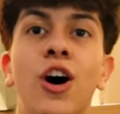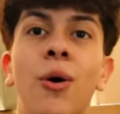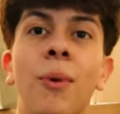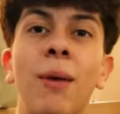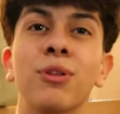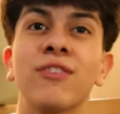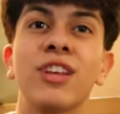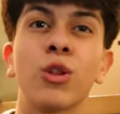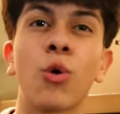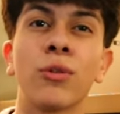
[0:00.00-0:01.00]
I believe
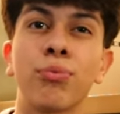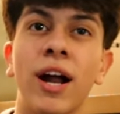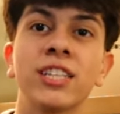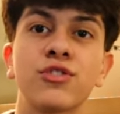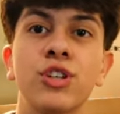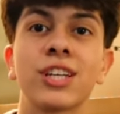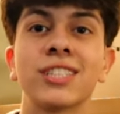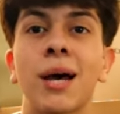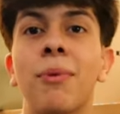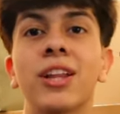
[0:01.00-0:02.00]
they lowered the price for it
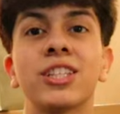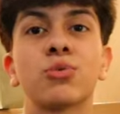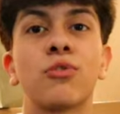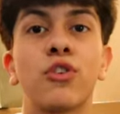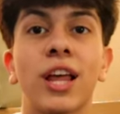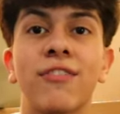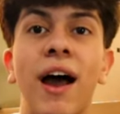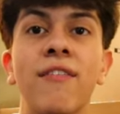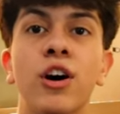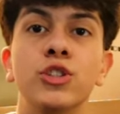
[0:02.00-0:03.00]
because I bought this one for like
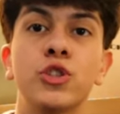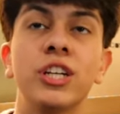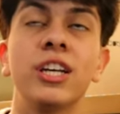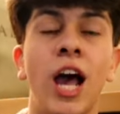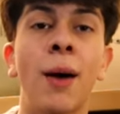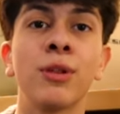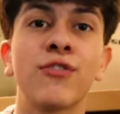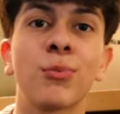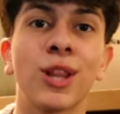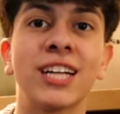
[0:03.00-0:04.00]
$500. I
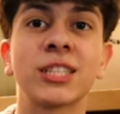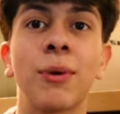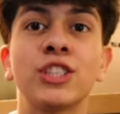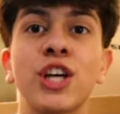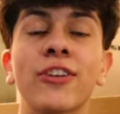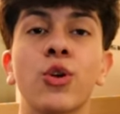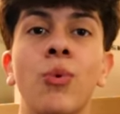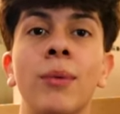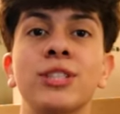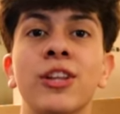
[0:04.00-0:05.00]
believe from the last time I checked their
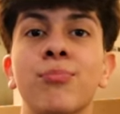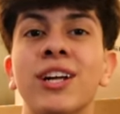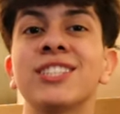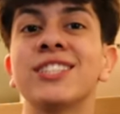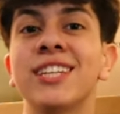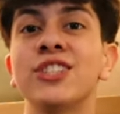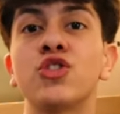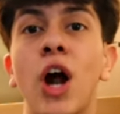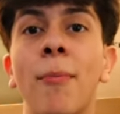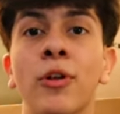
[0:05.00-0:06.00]
website, the prices did
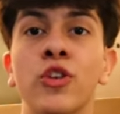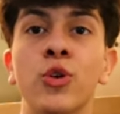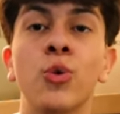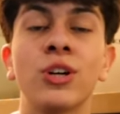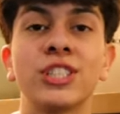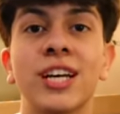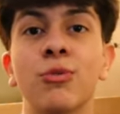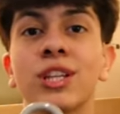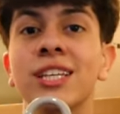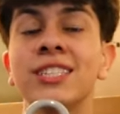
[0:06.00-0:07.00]
drop on the new ones that
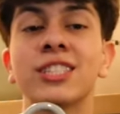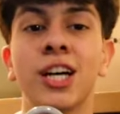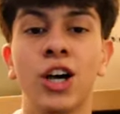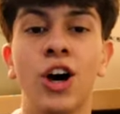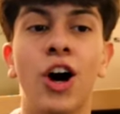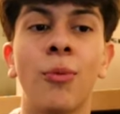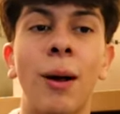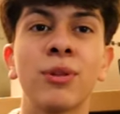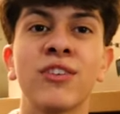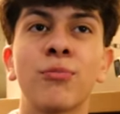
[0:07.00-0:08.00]
released.
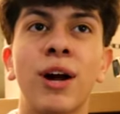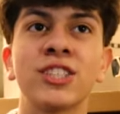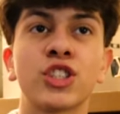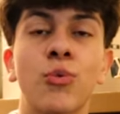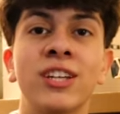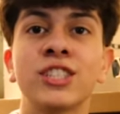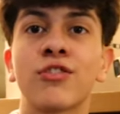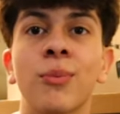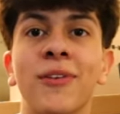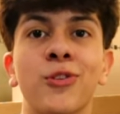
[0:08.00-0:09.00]
I believe the prices are ranging
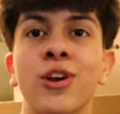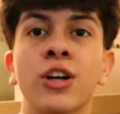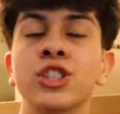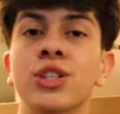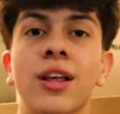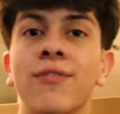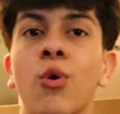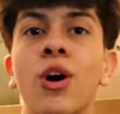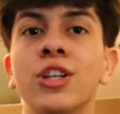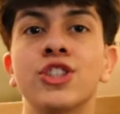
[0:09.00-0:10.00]
from like $300 to like
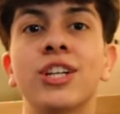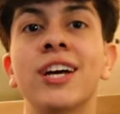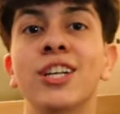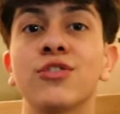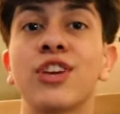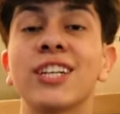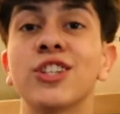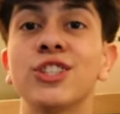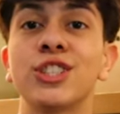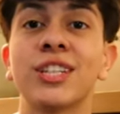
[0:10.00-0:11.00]
$400. So if you guys
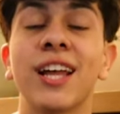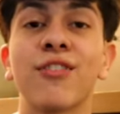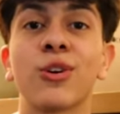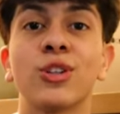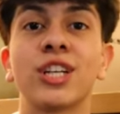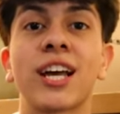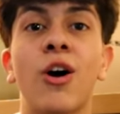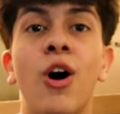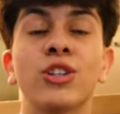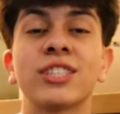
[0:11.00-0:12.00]
are interested, definitely go check
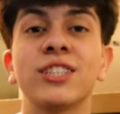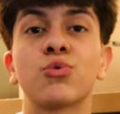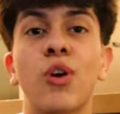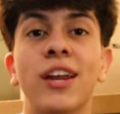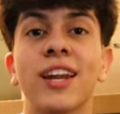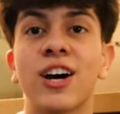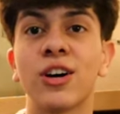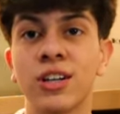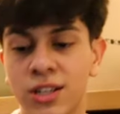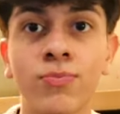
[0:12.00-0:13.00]
out All Saints right now.